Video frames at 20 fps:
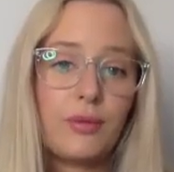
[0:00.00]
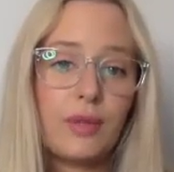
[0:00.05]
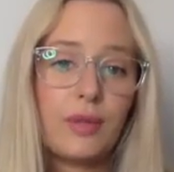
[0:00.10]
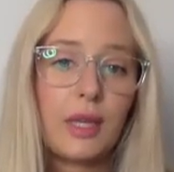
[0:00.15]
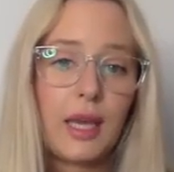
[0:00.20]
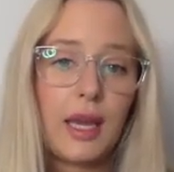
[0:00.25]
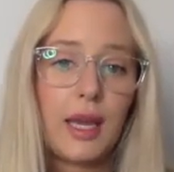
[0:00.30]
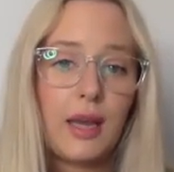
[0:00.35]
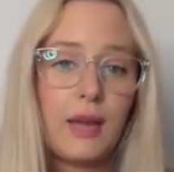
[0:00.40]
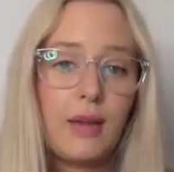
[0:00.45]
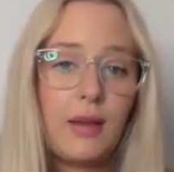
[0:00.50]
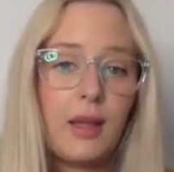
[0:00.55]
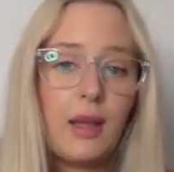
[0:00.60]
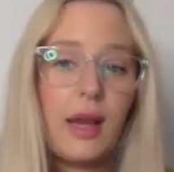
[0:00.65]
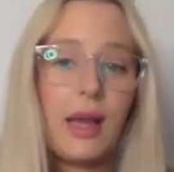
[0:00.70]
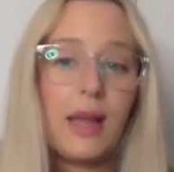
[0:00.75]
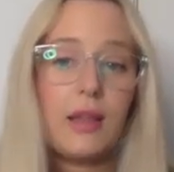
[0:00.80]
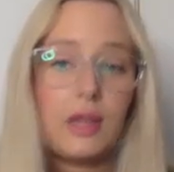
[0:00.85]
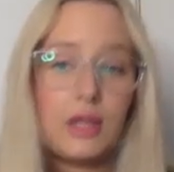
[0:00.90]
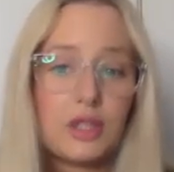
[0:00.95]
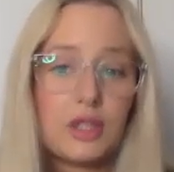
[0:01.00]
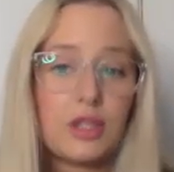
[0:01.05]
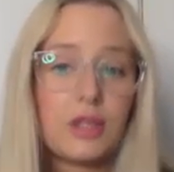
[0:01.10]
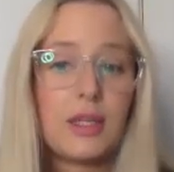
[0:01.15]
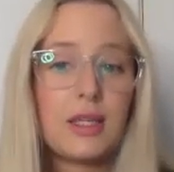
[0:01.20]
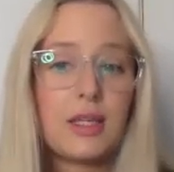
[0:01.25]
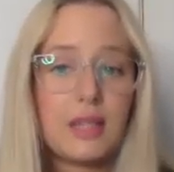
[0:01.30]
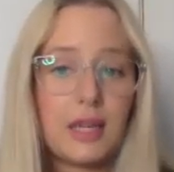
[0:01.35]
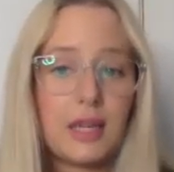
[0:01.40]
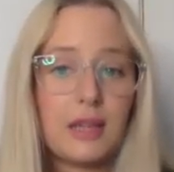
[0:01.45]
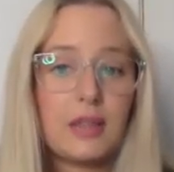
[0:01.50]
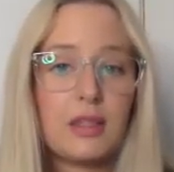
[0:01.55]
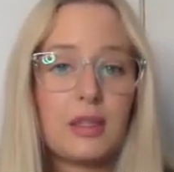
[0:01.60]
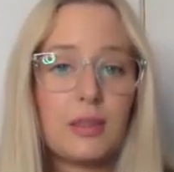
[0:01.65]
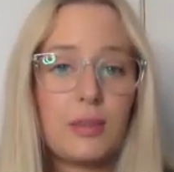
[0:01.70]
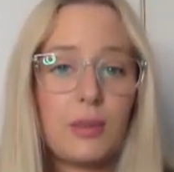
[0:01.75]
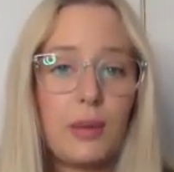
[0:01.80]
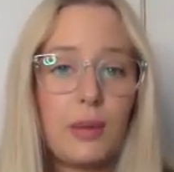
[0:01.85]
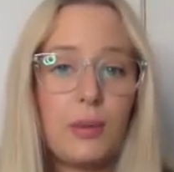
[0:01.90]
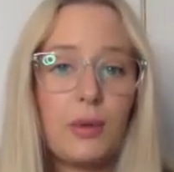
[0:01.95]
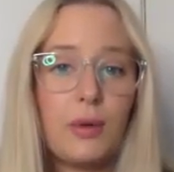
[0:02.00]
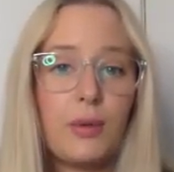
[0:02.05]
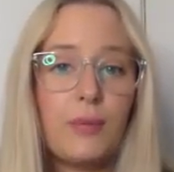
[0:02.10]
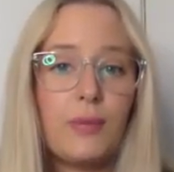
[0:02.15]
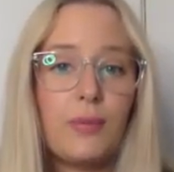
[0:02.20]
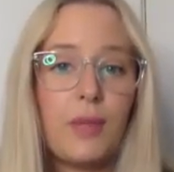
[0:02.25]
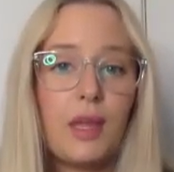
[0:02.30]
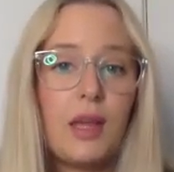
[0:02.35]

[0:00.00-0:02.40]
Okay? I literally say this to people.